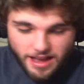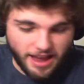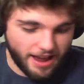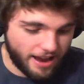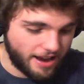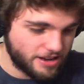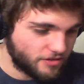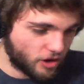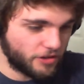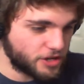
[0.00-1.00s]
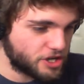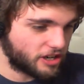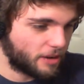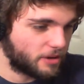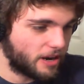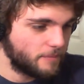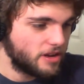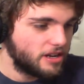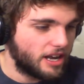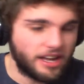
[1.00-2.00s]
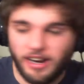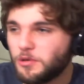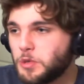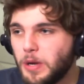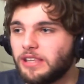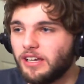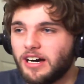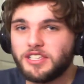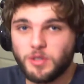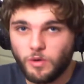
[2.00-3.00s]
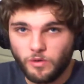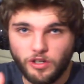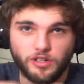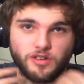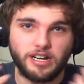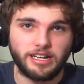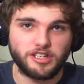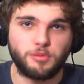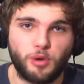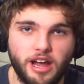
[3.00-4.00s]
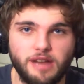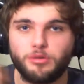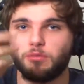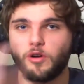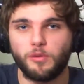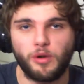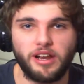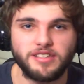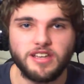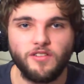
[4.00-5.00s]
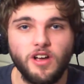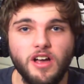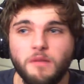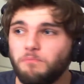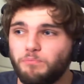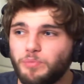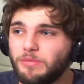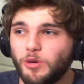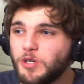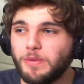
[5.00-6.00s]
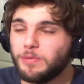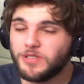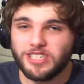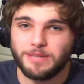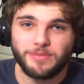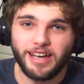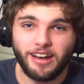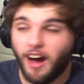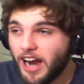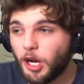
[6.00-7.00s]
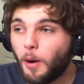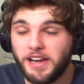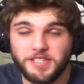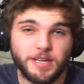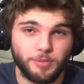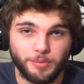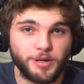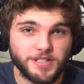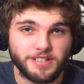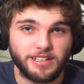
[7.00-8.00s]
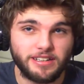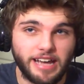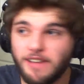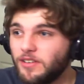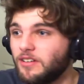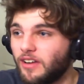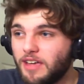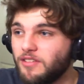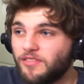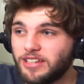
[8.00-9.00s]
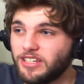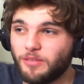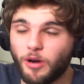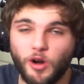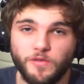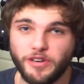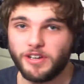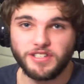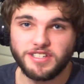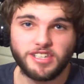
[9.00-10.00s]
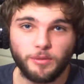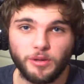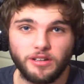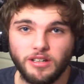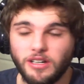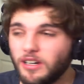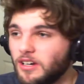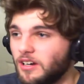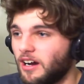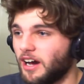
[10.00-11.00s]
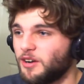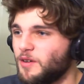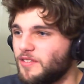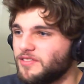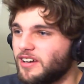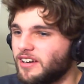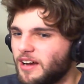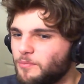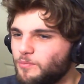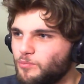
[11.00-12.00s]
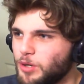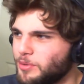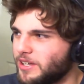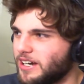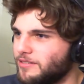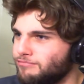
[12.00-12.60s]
and you've got this shit coming up, and I respect the hustle, you know, trying to get your brand, promote your brand and stuff, but most people skip that. I know I skip it personally. Even if I did it in my own videos, I'd skip it. I don't know if I've done it. I probably have.